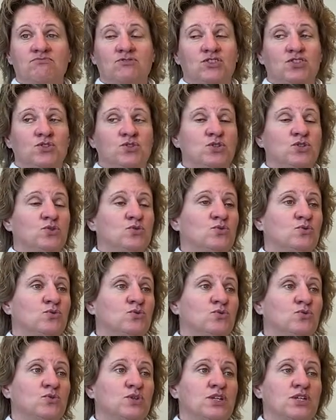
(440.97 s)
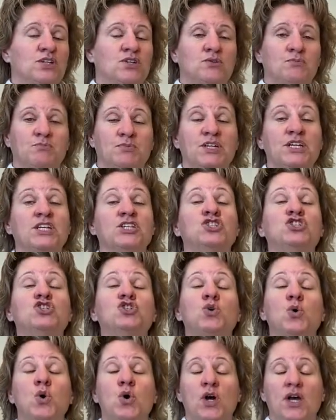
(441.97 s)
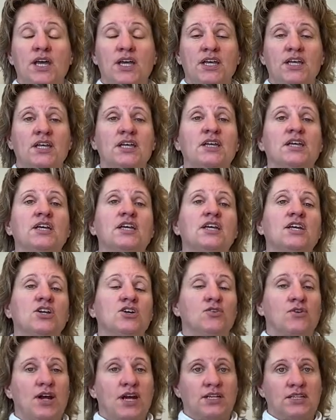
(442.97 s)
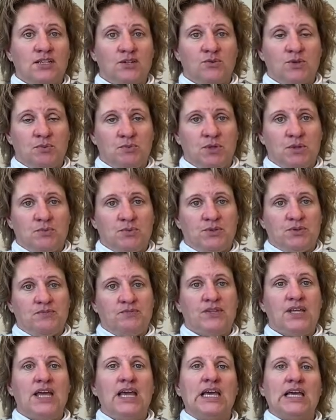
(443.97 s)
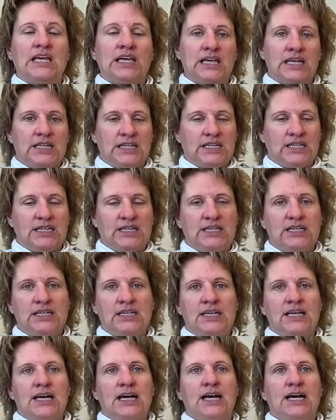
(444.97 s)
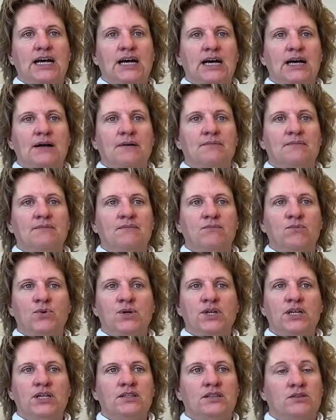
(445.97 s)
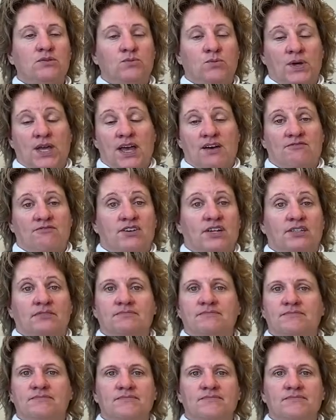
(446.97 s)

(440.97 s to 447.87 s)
to enjoy interacting with people and giggling. We have fun